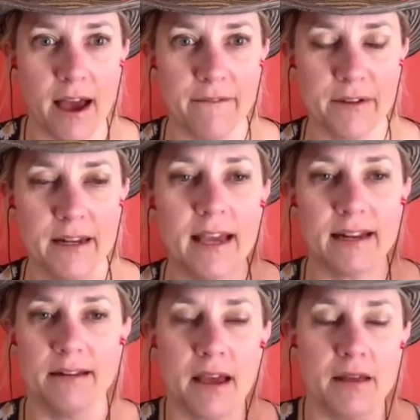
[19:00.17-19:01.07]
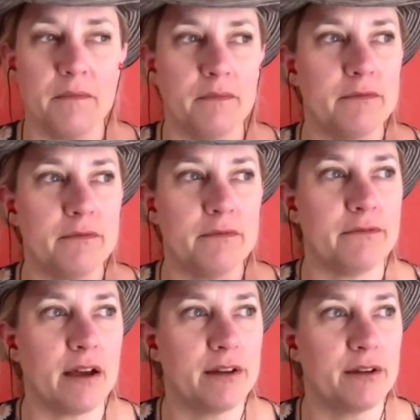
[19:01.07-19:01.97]
and
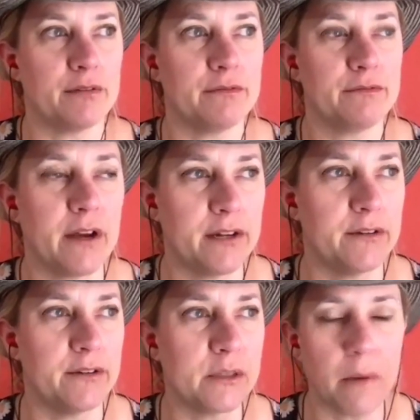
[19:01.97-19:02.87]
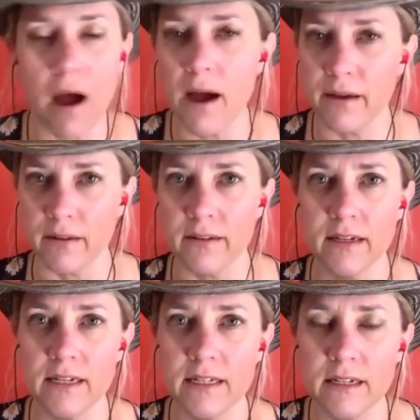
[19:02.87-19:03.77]
find your smile,
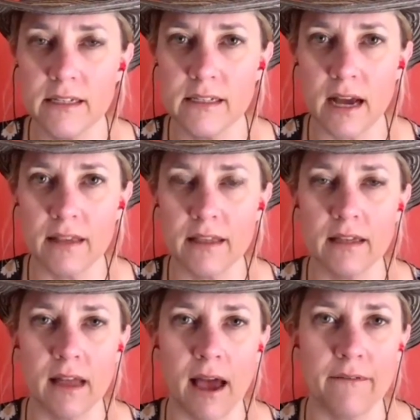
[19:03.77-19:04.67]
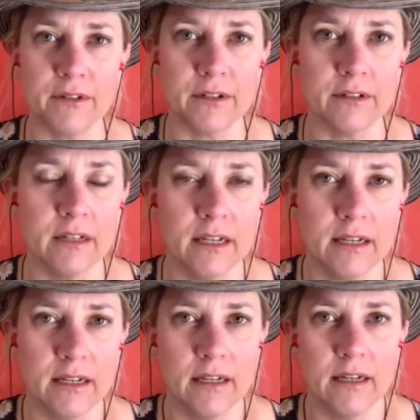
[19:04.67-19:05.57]
because I think laughter
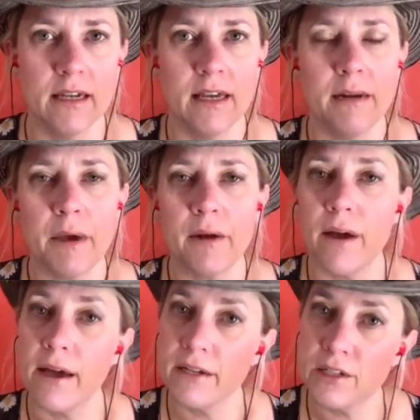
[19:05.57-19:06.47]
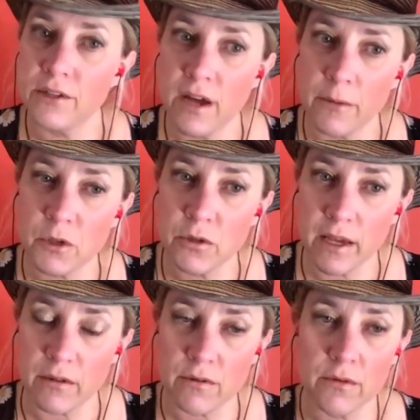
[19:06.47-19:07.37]
and a better attitude helps you
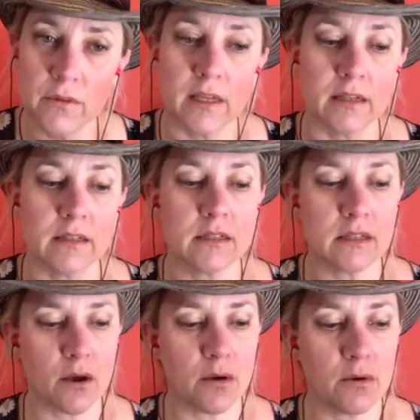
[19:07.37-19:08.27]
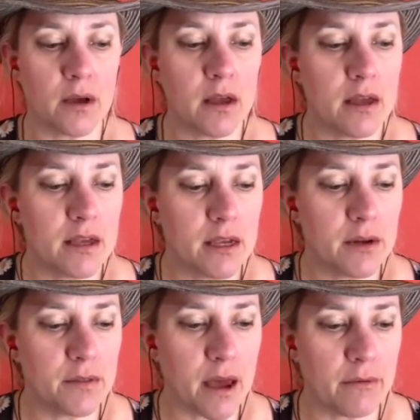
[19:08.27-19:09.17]
get through this. So
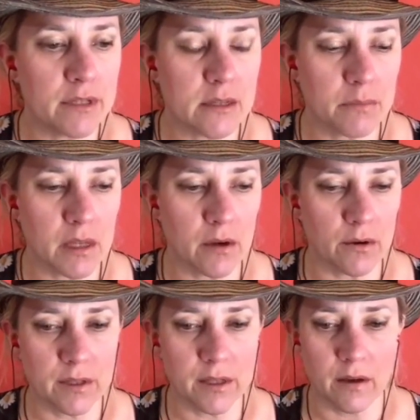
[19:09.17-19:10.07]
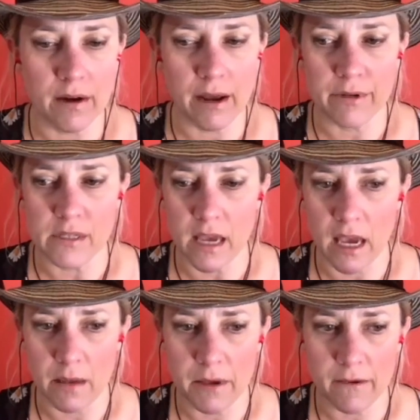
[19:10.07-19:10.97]
that was something early on I was
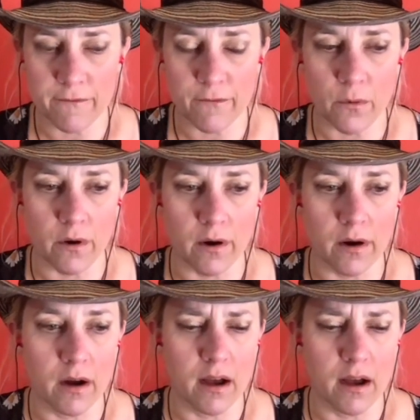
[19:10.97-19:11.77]
aiming for,